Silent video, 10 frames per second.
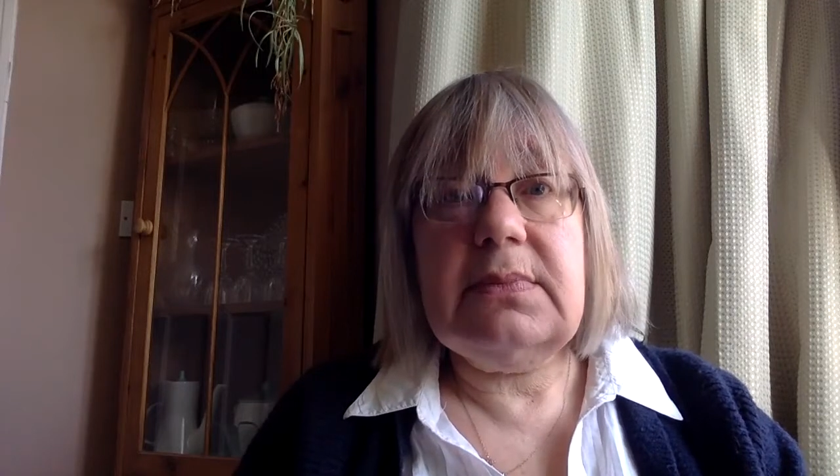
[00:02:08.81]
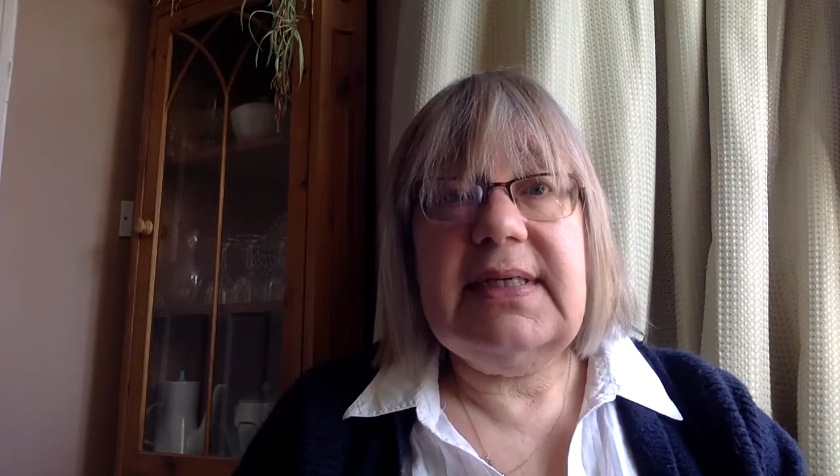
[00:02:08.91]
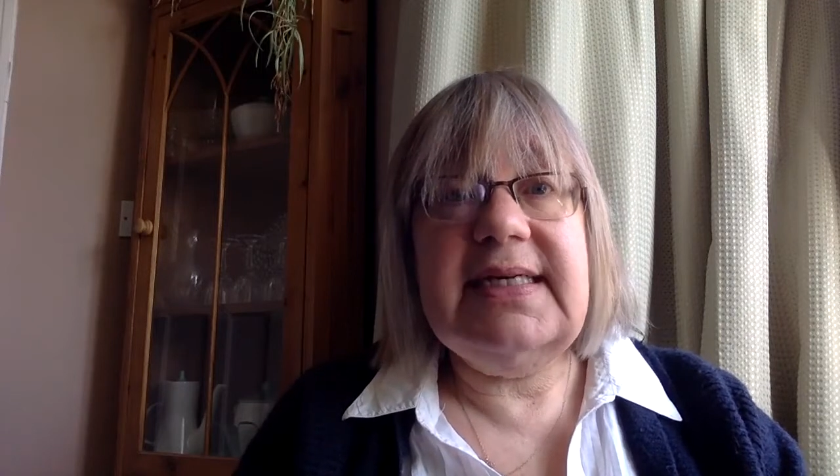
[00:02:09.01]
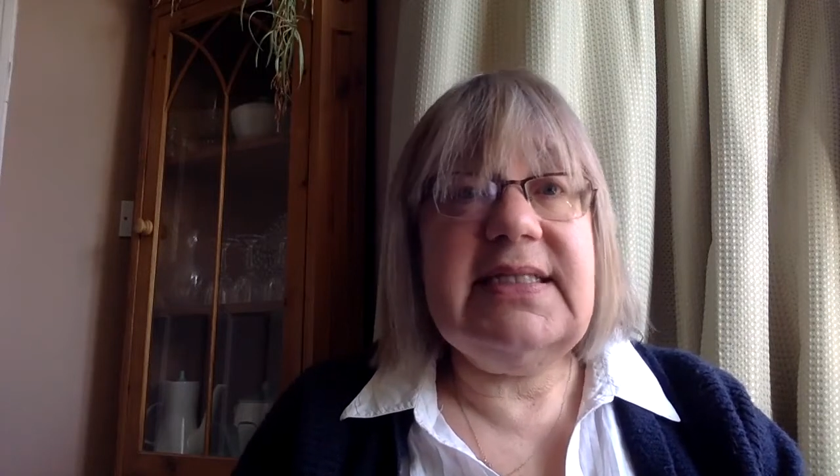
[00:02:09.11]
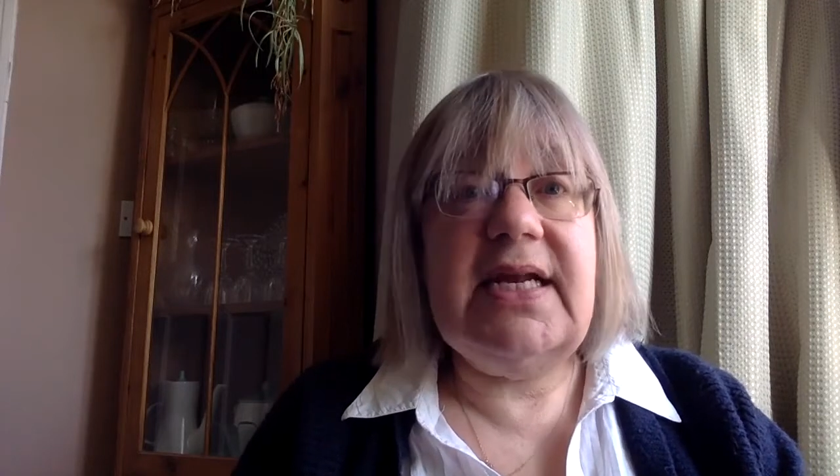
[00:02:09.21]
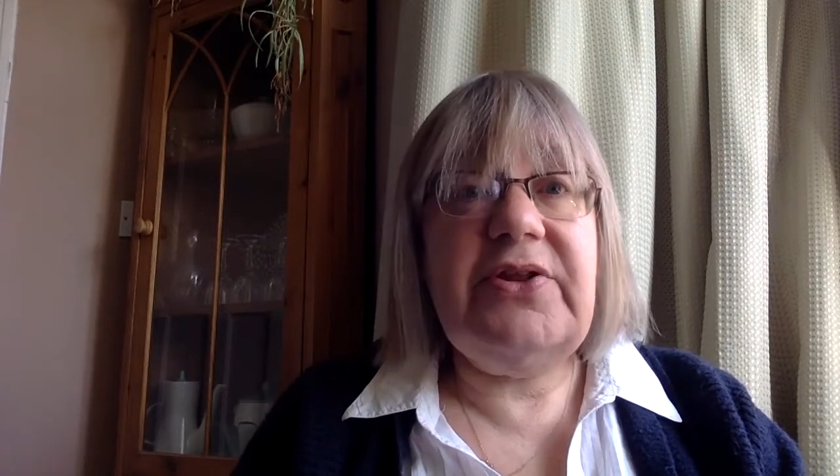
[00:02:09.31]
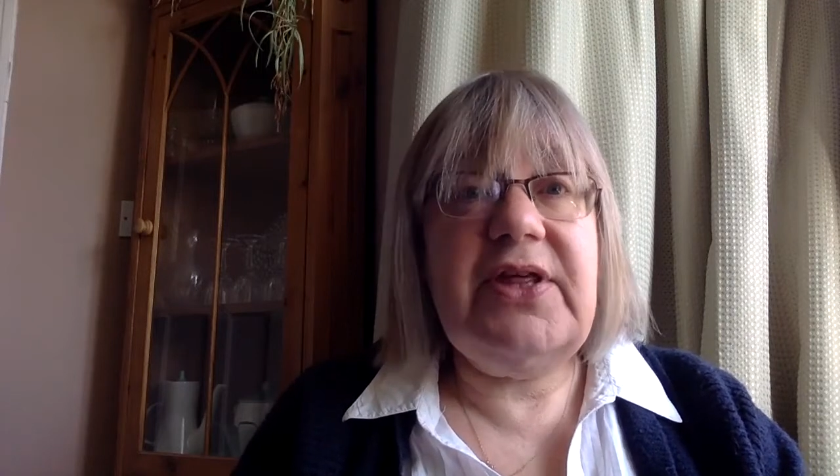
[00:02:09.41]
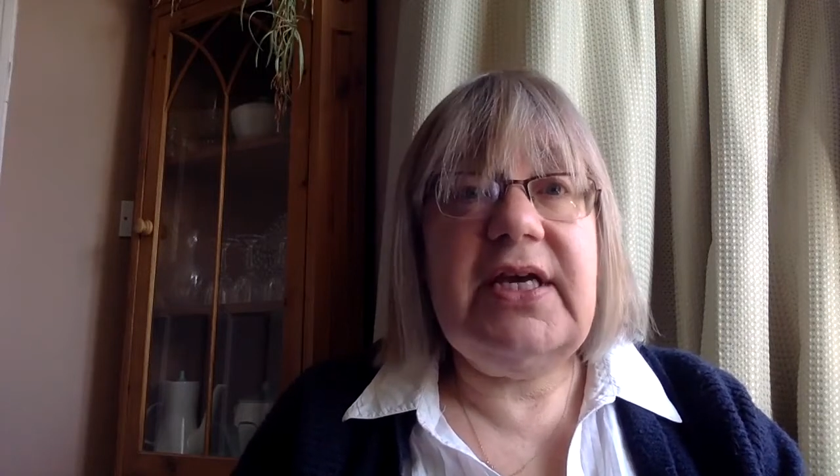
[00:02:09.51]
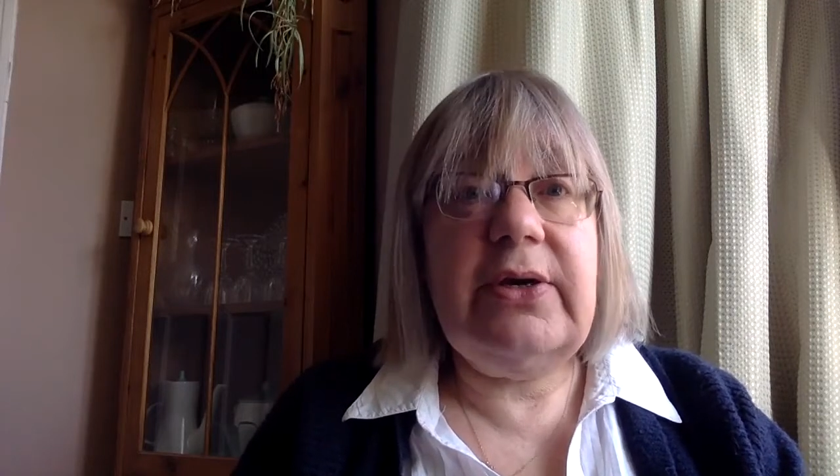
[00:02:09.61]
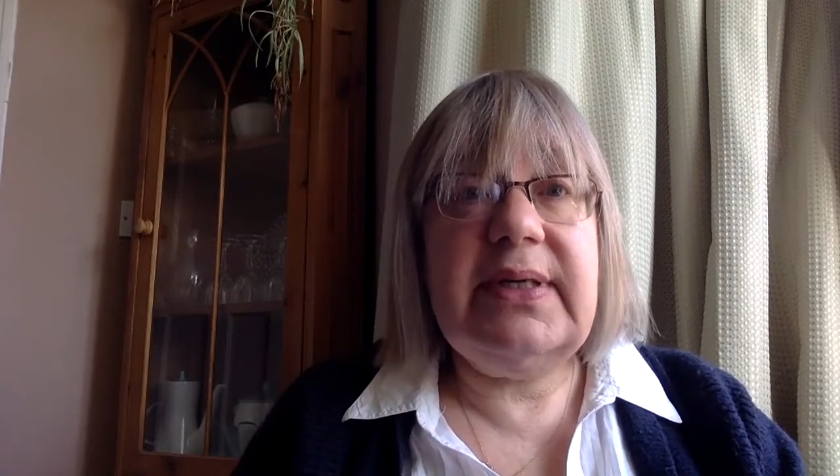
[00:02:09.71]
Is
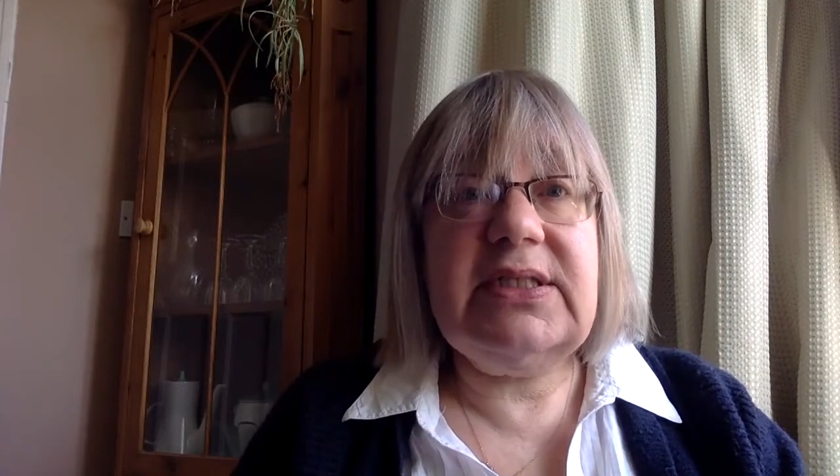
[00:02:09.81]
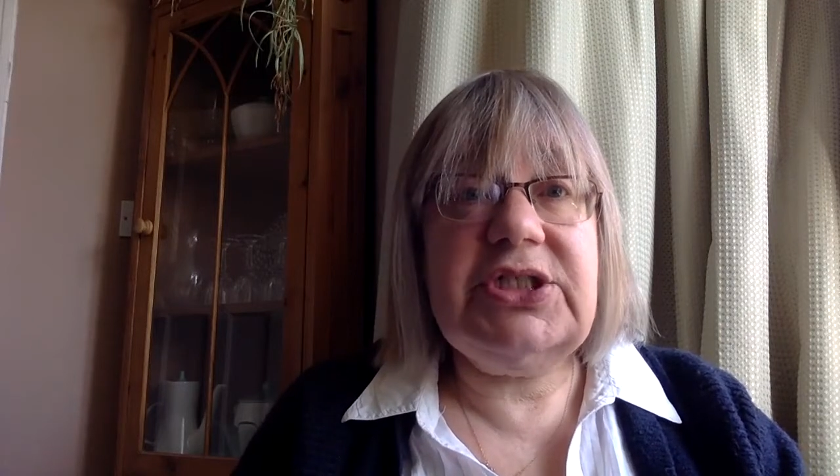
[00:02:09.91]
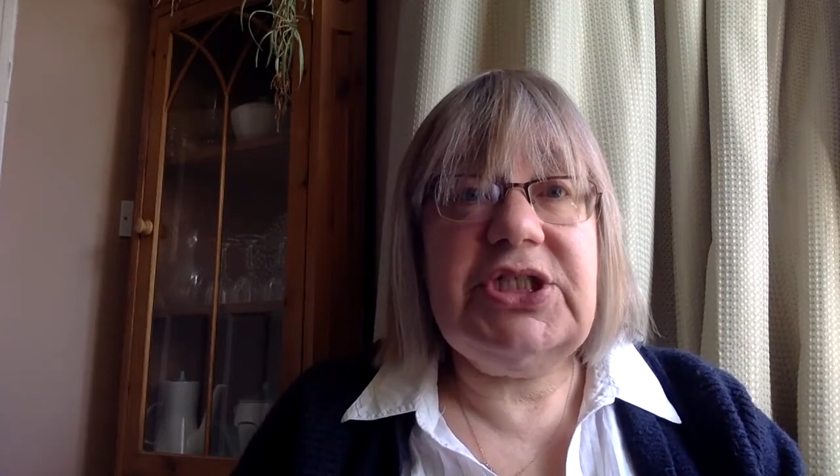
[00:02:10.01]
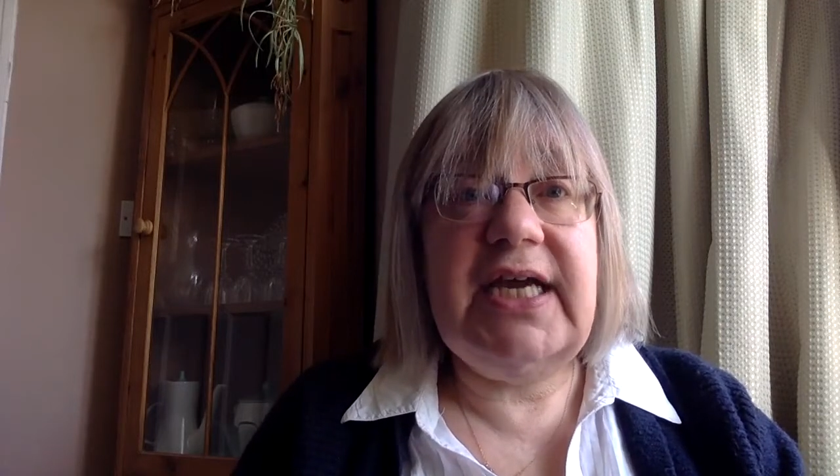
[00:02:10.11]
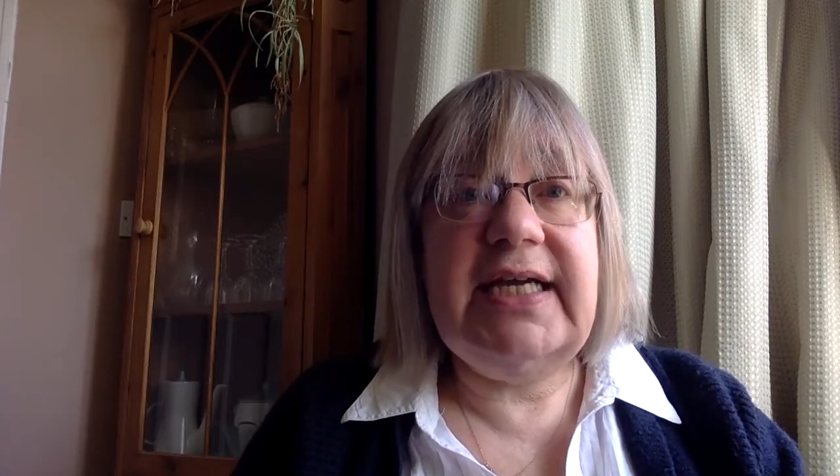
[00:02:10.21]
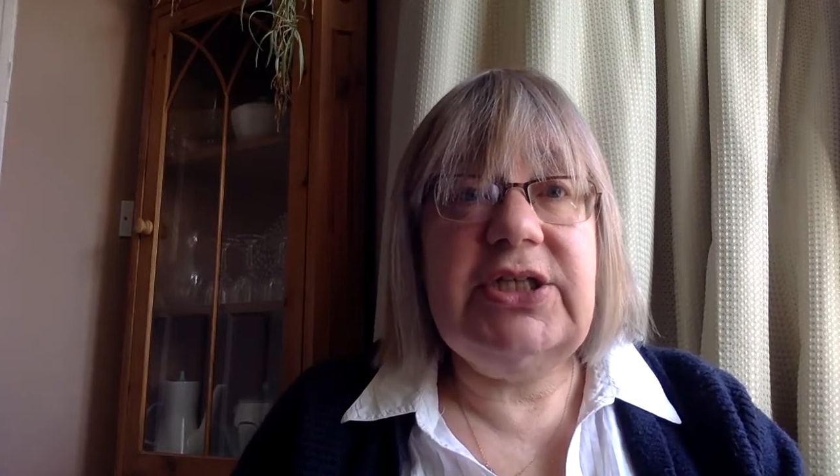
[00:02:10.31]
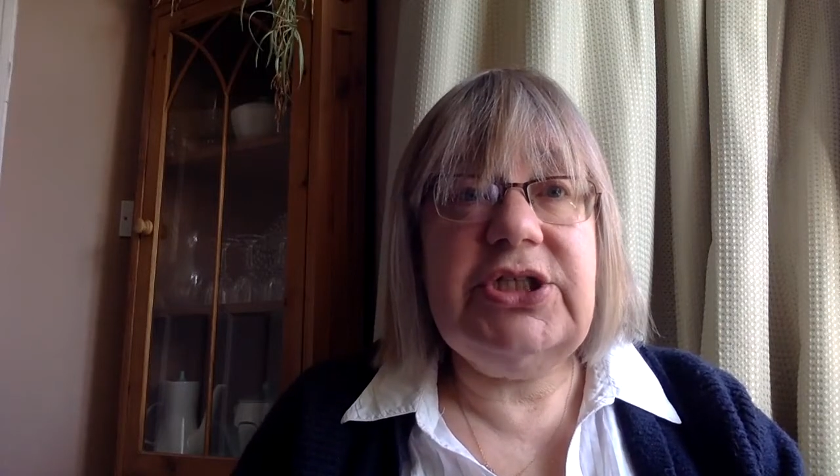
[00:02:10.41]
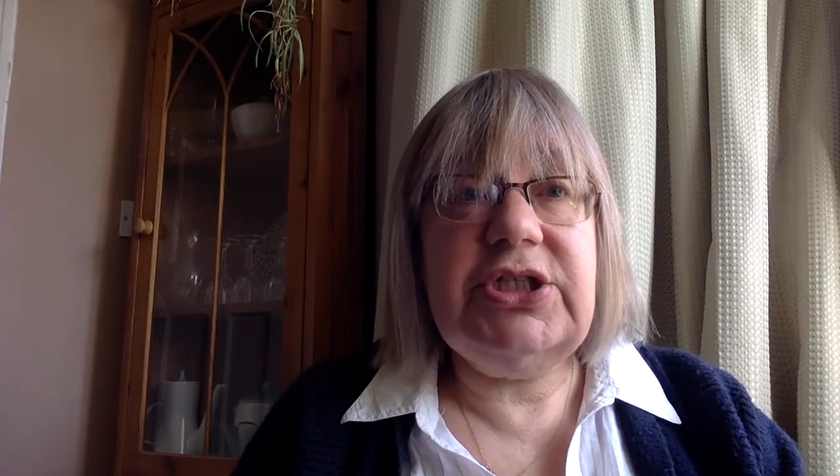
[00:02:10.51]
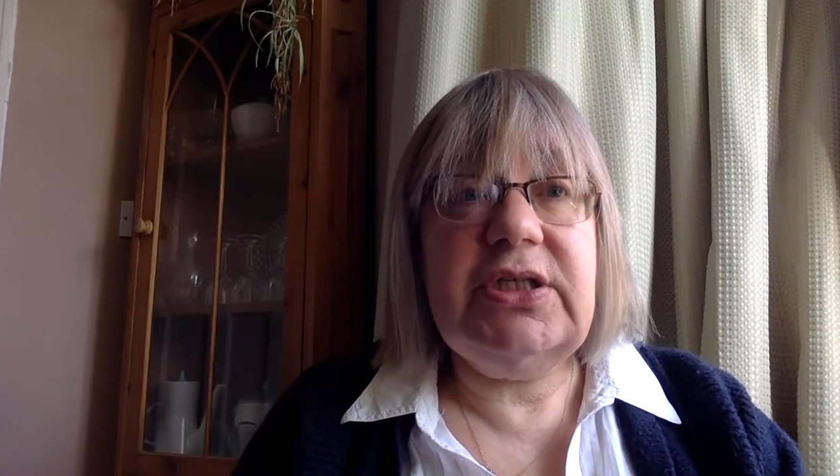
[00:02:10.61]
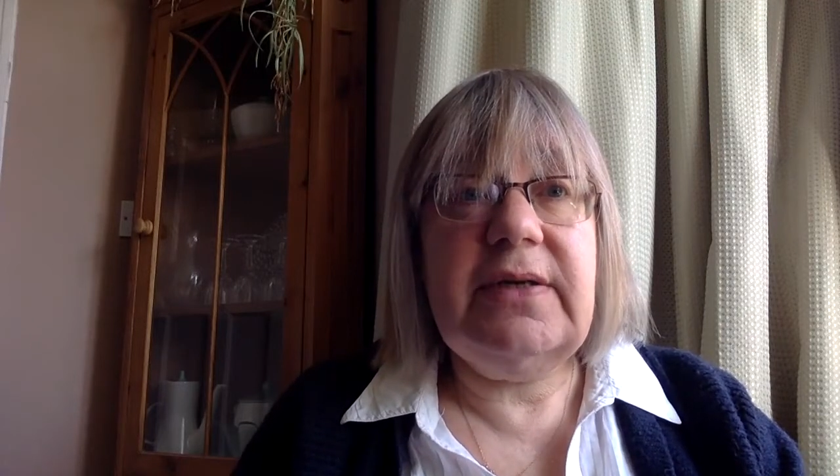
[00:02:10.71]
anything going to
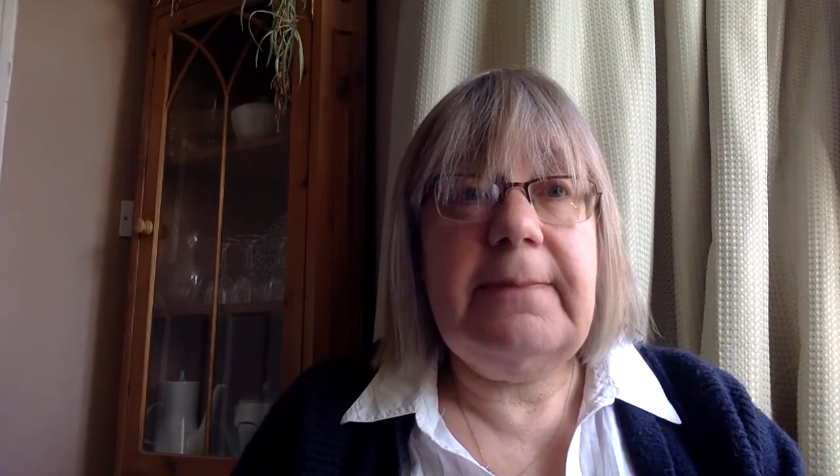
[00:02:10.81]
change?